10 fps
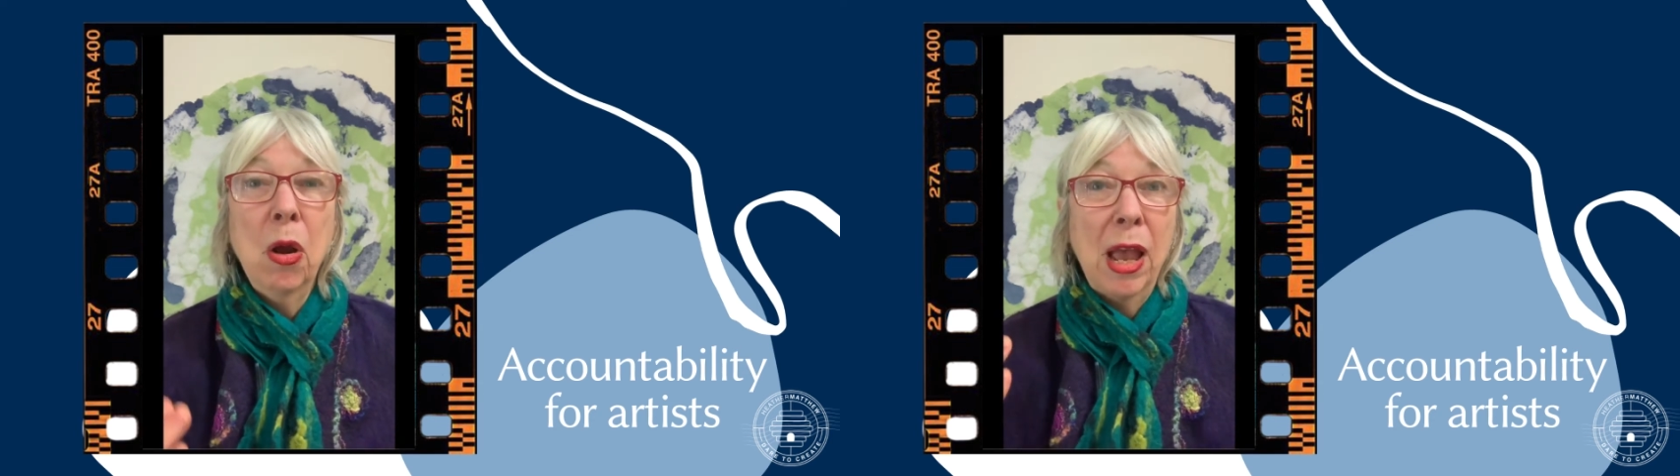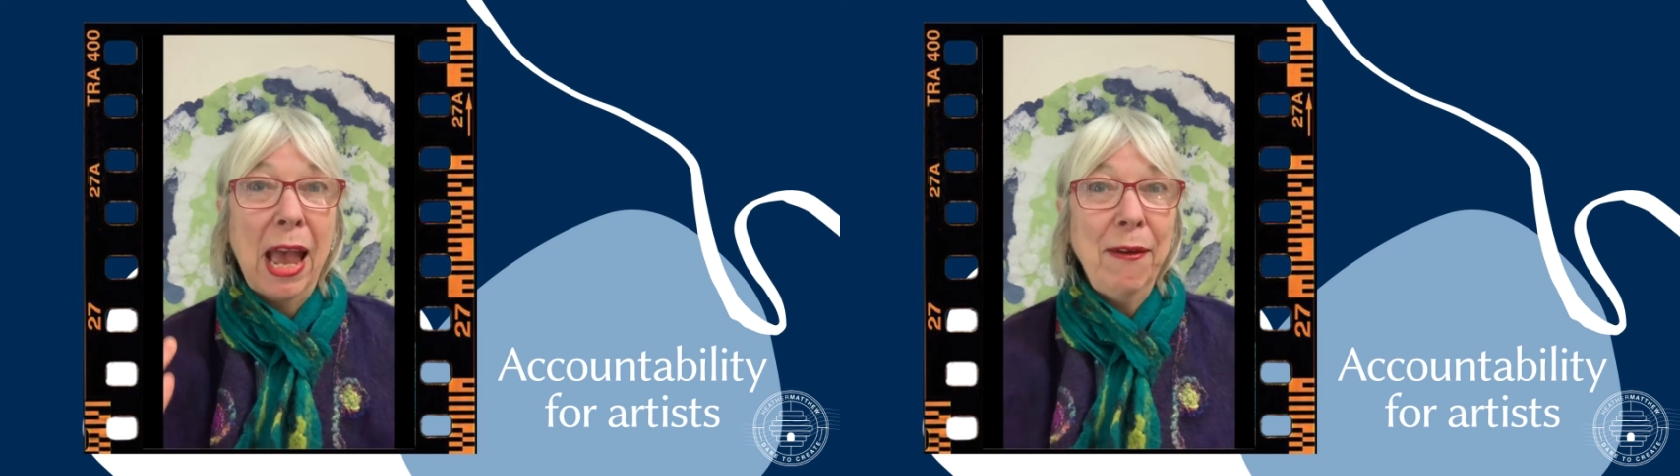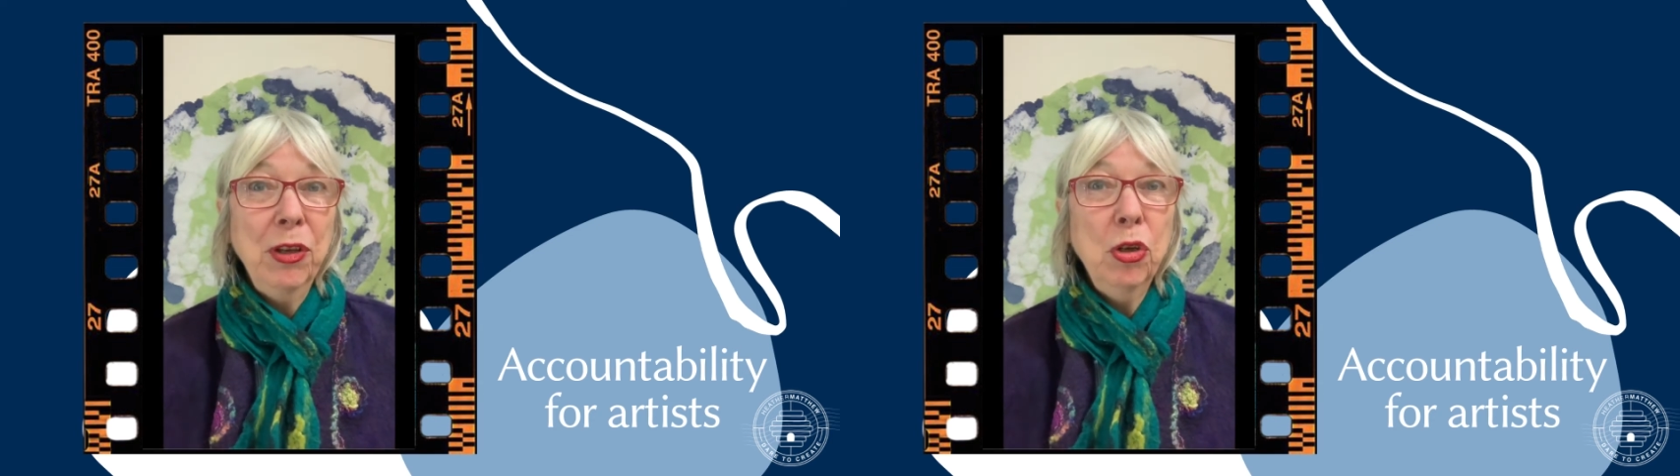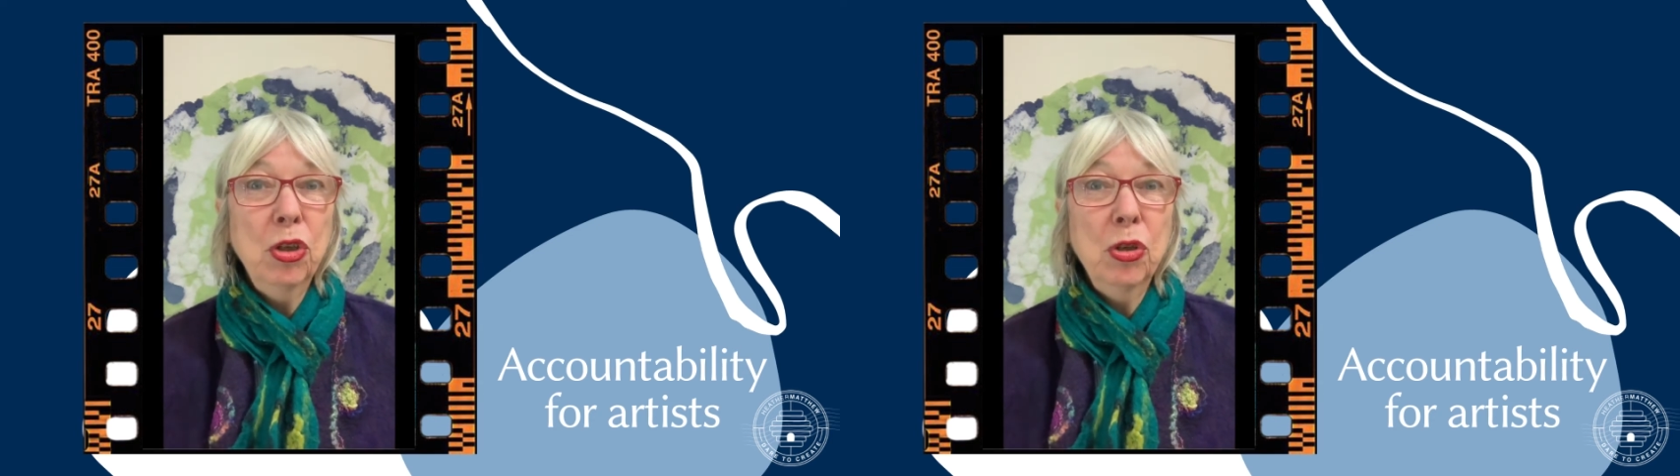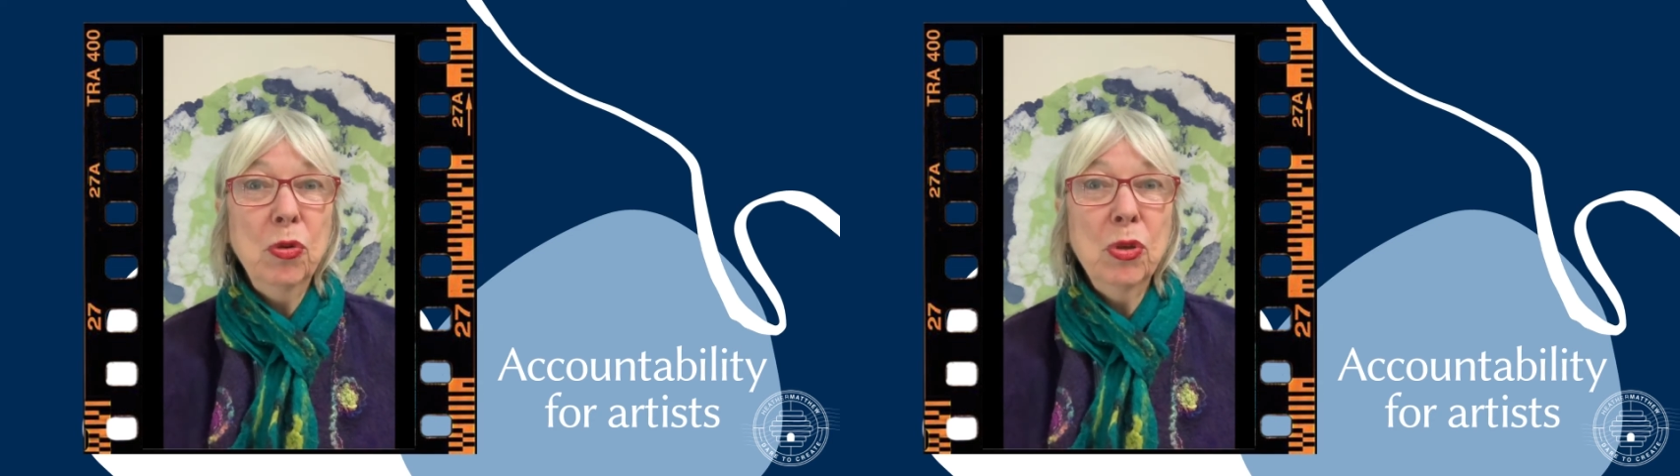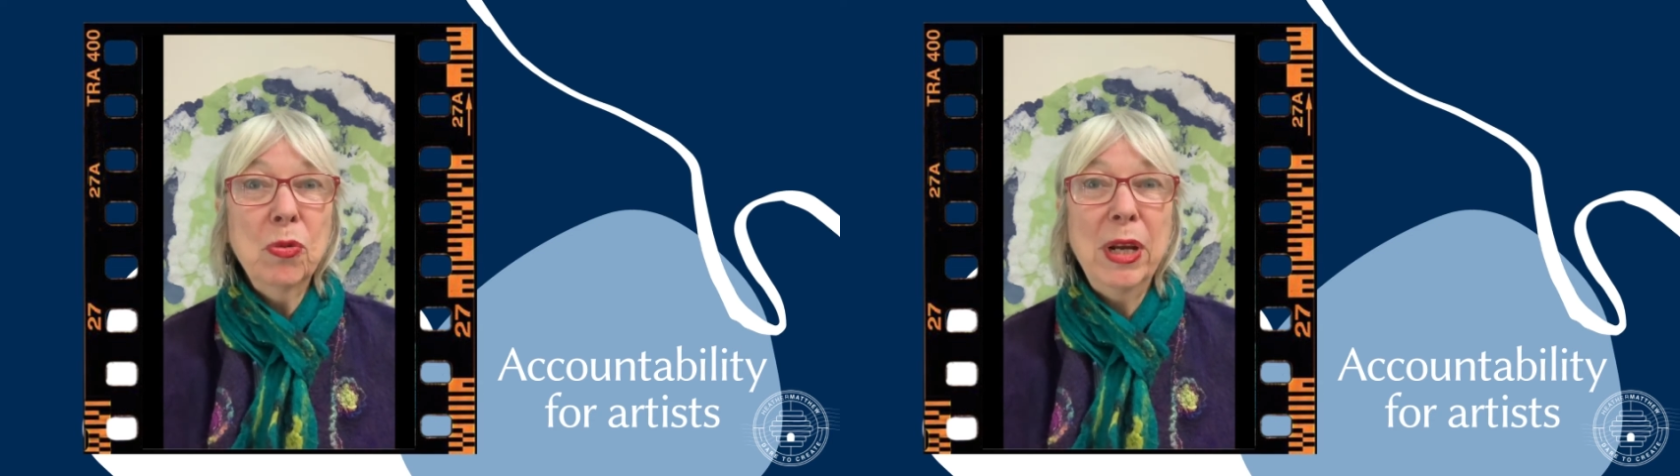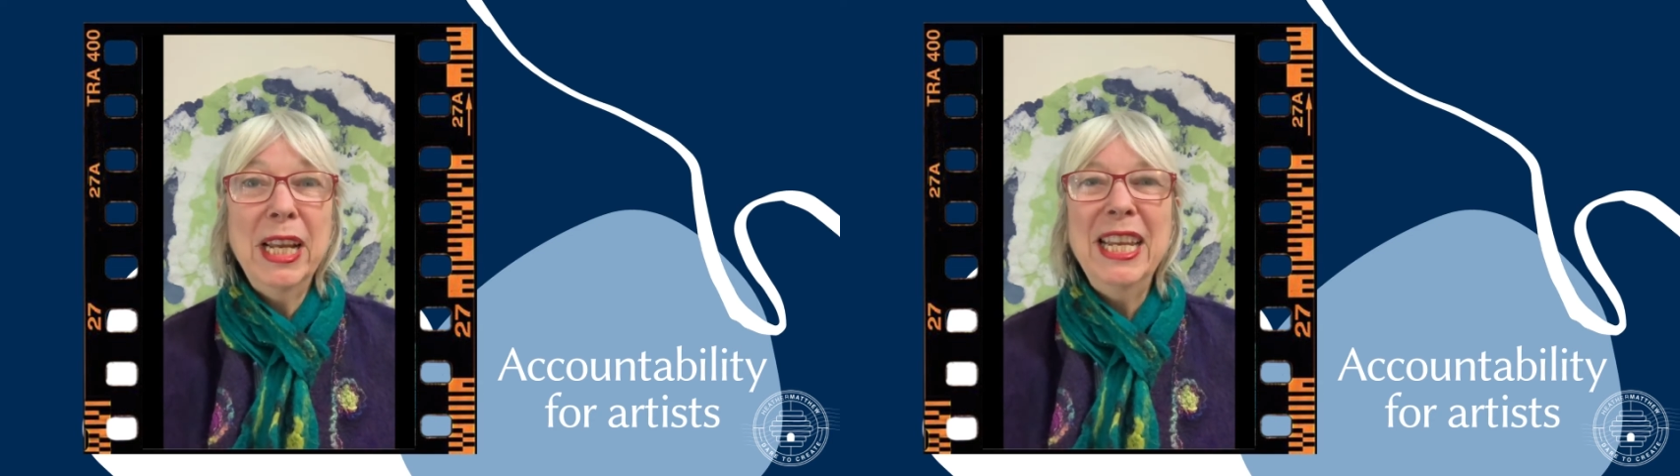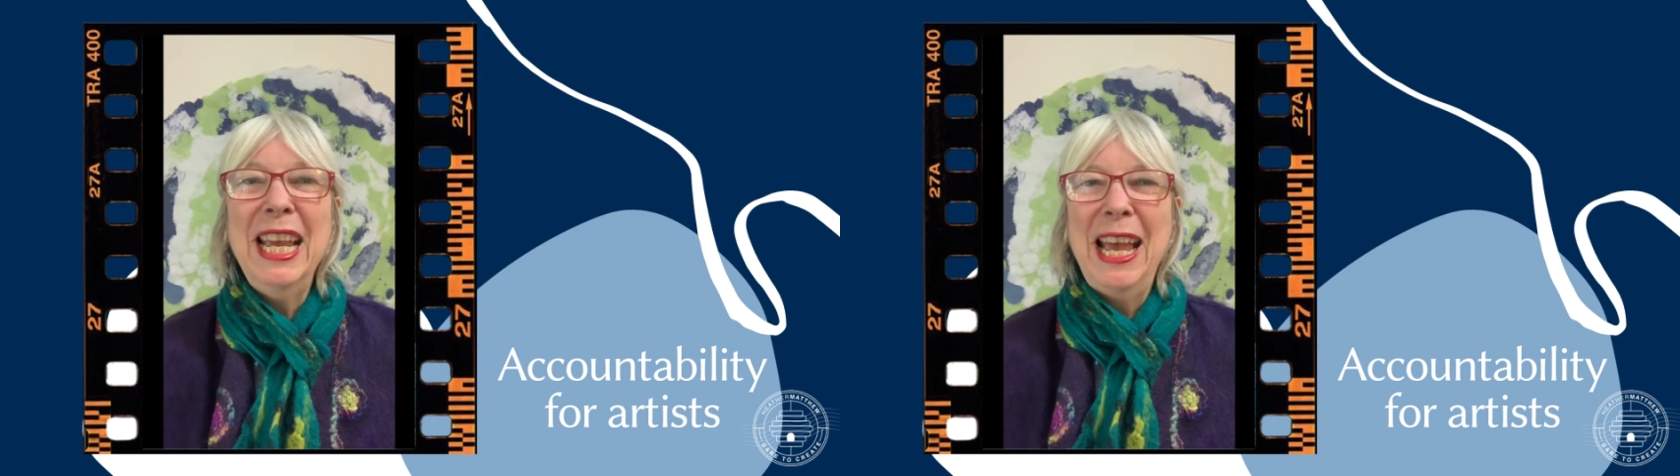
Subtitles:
Having your tools ready,